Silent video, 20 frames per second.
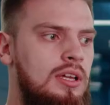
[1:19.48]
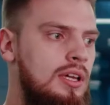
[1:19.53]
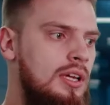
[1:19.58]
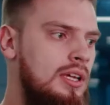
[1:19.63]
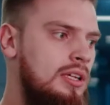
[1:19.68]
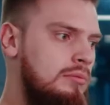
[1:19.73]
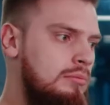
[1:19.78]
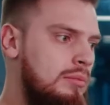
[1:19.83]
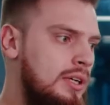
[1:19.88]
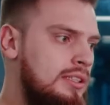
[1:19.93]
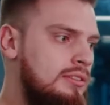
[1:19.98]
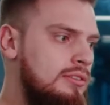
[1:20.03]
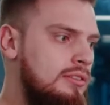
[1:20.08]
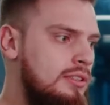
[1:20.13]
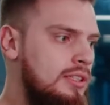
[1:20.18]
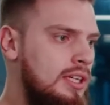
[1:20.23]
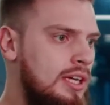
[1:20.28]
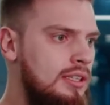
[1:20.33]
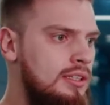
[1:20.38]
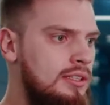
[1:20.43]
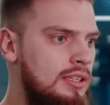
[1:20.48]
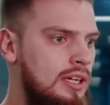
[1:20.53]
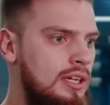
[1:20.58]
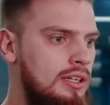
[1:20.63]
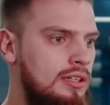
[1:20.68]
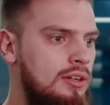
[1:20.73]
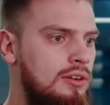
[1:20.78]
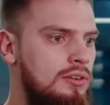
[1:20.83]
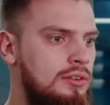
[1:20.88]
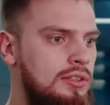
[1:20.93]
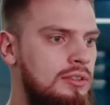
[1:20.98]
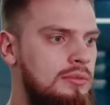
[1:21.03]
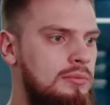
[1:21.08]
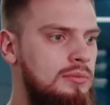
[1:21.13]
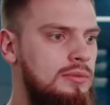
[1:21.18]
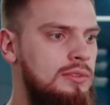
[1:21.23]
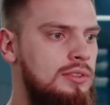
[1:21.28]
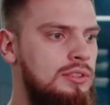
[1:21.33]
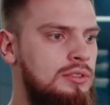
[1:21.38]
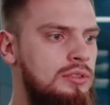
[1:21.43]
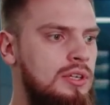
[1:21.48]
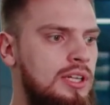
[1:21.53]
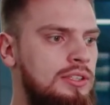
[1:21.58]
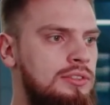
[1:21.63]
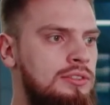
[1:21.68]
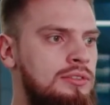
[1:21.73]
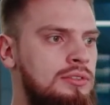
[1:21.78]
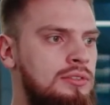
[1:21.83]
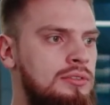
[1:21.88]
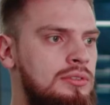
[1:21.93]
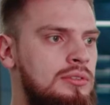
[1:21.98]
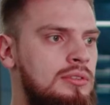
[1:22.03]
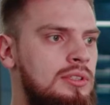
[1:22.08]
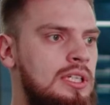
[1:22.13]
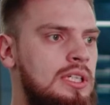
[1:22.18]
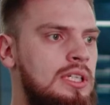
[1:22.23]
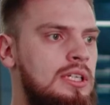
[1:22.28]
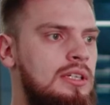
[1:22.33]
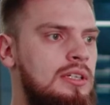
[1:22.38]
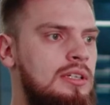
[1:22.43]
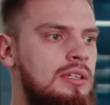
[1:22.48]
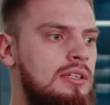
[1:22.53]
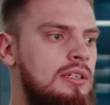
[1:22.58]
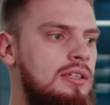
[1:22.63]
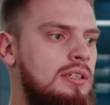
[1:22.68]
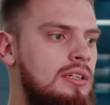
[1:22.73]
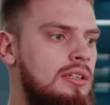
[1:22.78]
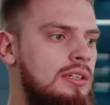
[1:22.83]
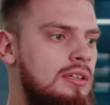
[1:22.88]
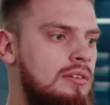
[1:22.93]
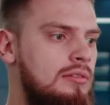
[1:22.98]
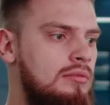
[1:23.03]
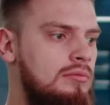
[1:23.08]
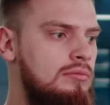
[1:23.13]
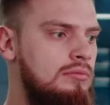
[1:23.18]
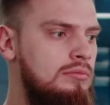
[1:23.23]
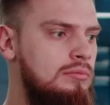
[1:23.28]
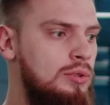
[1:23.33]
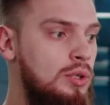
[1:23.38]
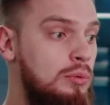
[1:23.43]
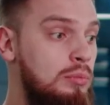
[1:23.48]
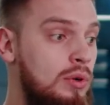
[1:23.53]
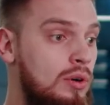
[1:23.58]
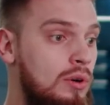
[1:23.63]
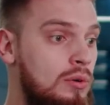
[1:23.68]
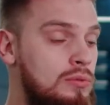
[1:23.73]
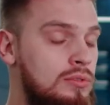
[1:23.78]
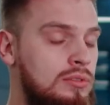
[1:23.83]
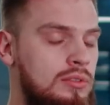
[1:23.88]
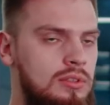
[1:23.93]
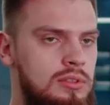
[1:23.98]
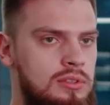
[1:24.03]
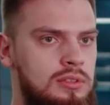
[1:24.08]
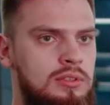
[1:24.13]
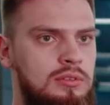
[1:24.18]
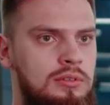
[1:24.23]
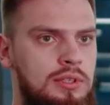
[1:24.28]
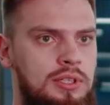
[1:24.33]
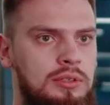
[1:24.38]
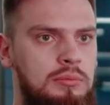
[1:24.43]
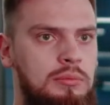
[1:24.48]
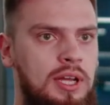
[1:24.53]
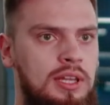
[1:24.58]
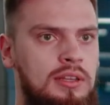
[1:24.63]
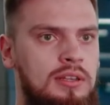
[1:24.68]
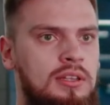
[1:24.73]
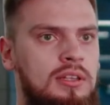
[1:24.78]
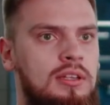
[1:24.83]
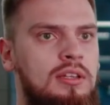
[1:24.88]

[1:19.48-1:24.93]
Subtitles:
And based on that, the algorithm tries to propose or recommend